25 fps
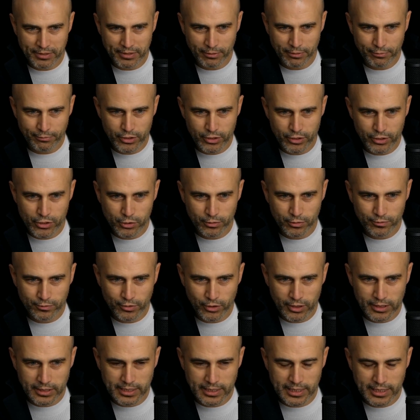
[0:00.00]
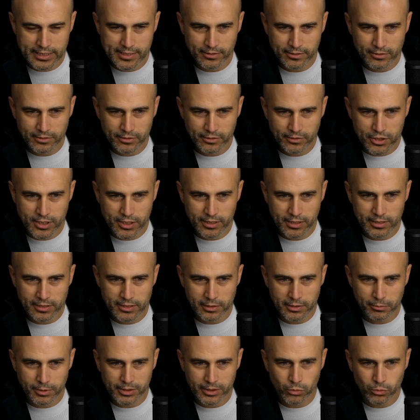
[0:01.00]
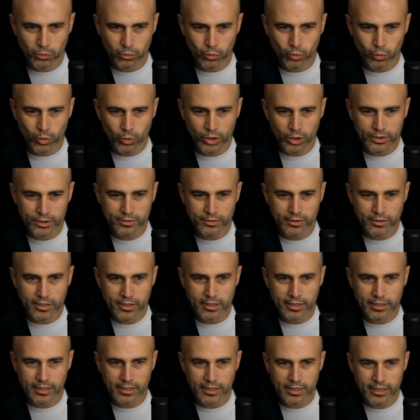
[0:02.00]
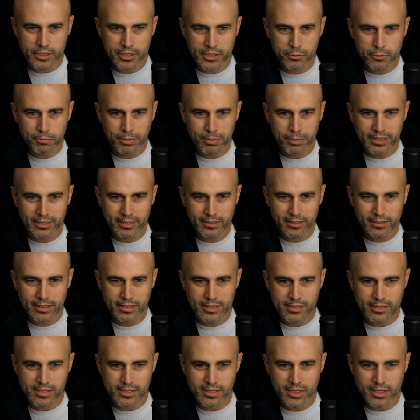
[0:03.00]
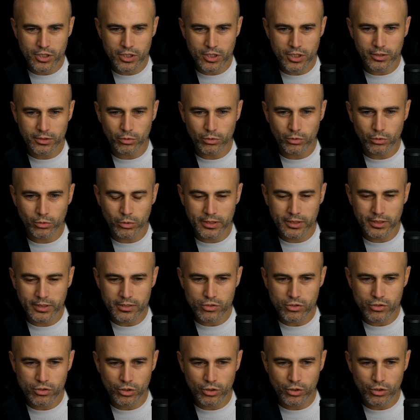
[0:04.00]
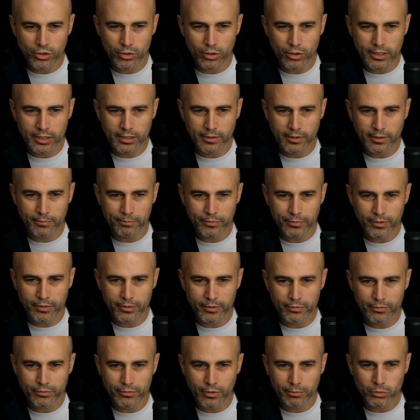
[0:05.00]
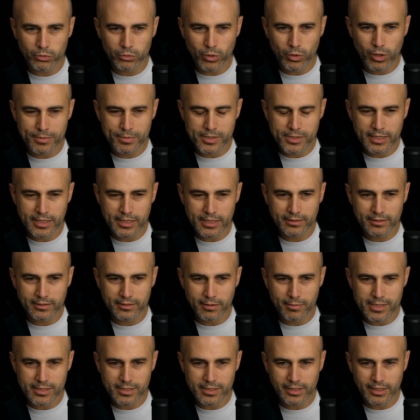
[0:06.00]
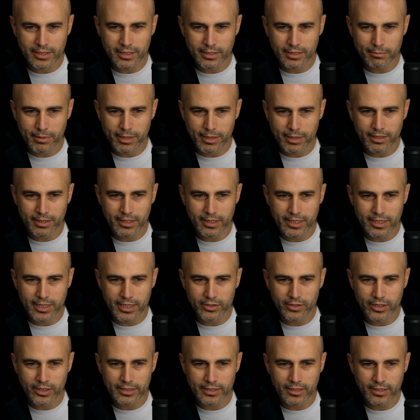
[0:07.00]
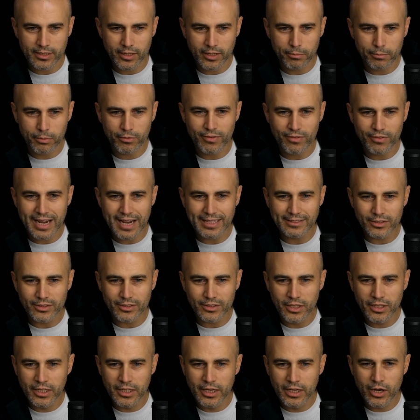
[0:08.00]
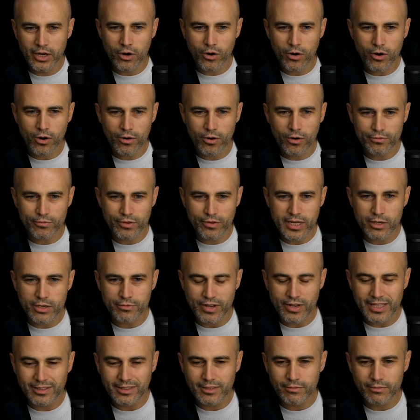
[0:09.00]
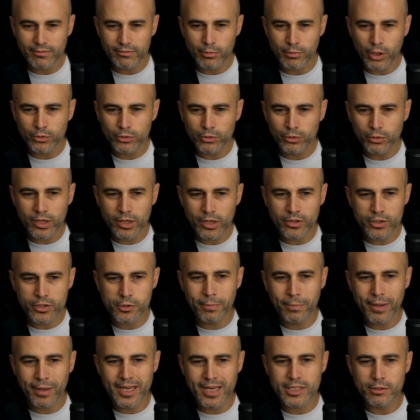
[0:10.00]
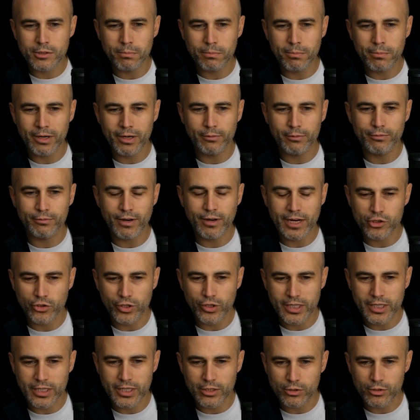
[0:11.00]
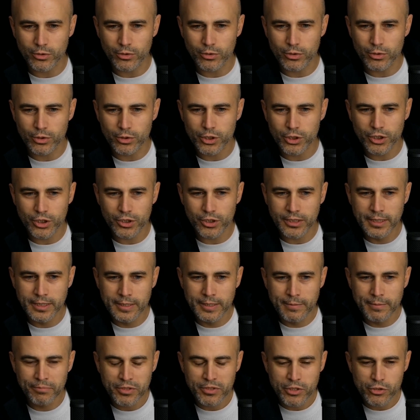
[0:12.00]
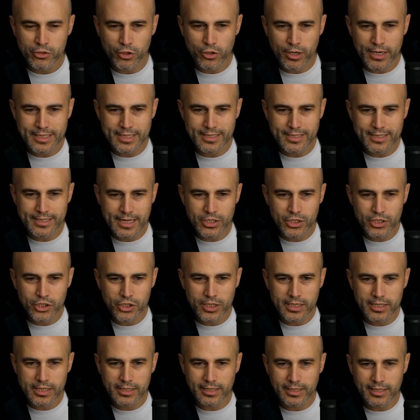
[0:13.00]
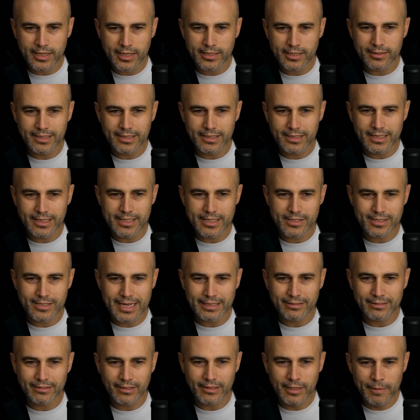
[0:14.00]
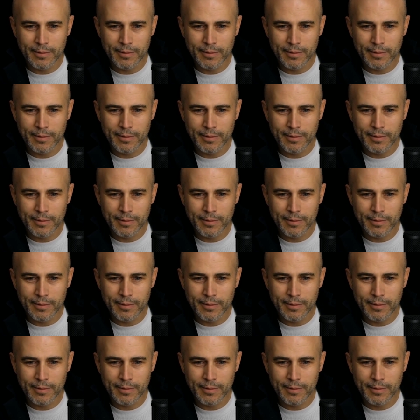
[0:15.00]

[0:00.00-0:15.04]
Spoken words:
first of all, let's understand a little bit what SPiN is essentially doing. So from the website, they basically make clear that they're a provider of innovative modular space manufacturing solution. So essentially, the idea is that